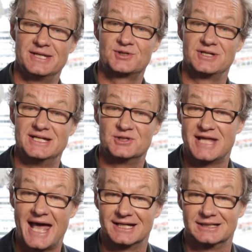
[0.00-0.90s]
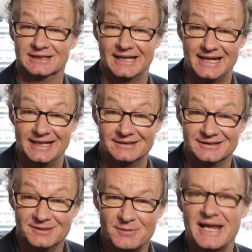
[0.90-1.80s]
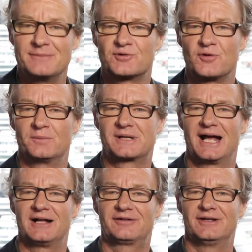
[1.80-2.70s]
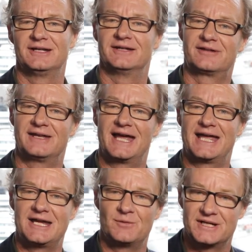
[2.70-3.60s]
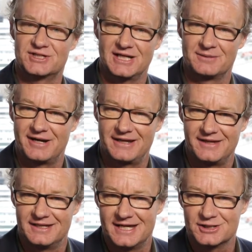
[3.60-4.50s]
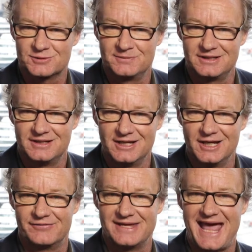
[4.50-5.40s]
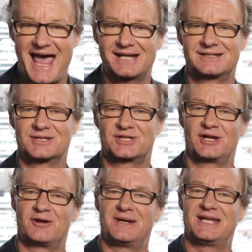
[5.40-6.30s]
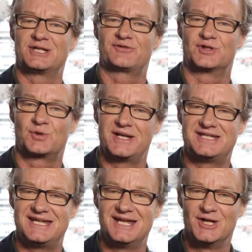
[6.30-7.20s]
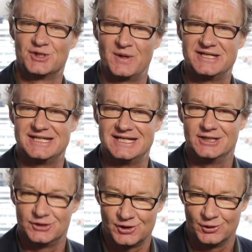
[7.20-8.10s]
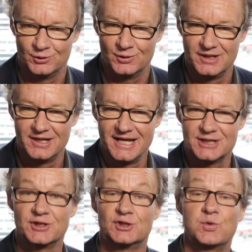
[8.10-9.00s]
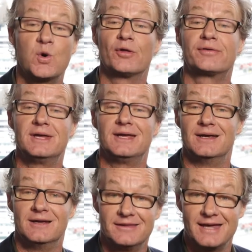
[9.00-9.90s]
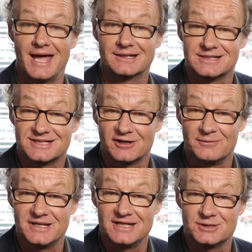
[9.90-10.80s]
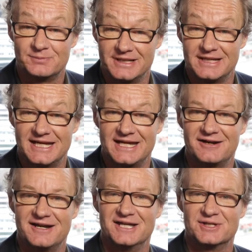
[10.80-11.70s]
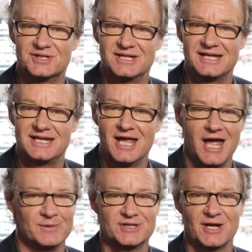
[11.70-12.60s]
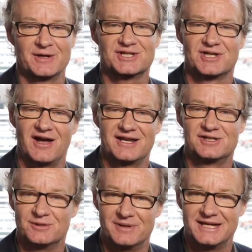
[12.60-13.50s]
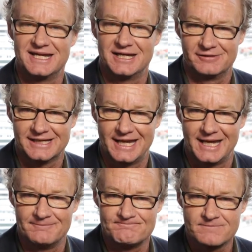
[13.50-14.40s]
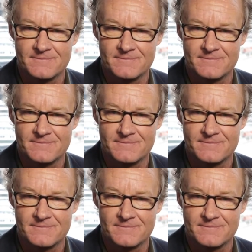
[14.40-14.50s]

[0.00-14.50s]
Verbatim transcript: This is Gadigal land. My name's Rob Carlton, and today we're celebrating the announcement of the AACTA ceremonies for 2022. It's the 12th year the AACTA ceremonies been here in Sydney, and we're so excited to be here again.